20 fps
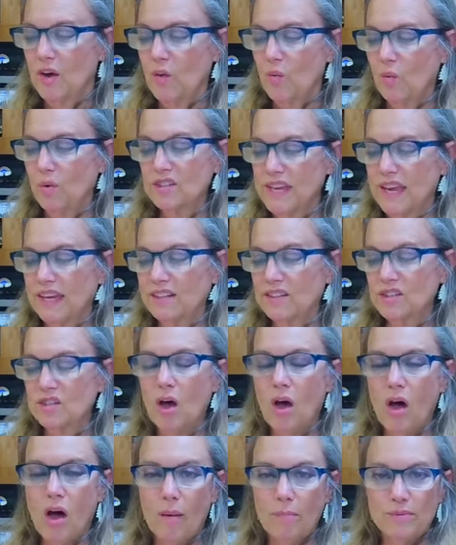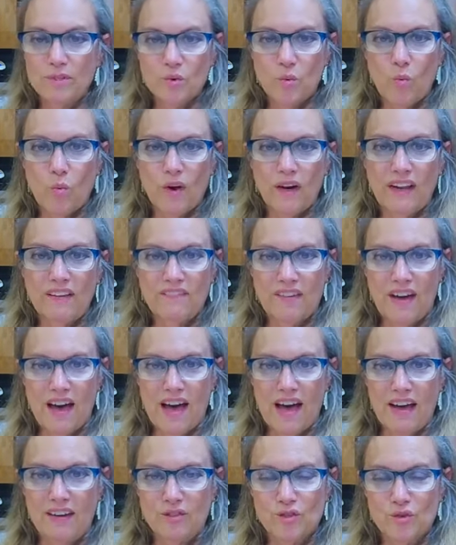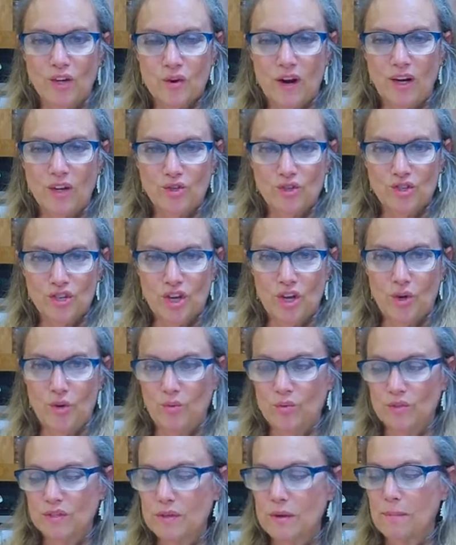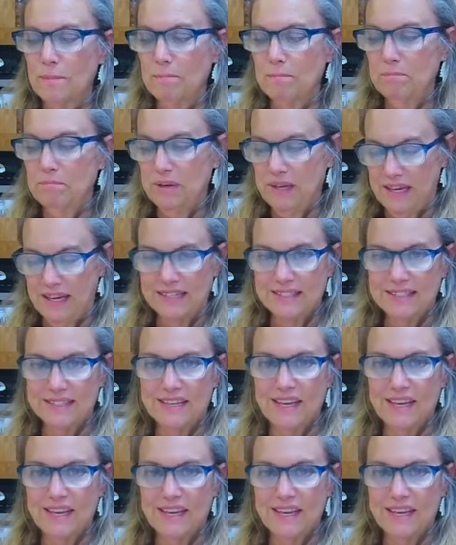was a top 25 Trader Joe's picks.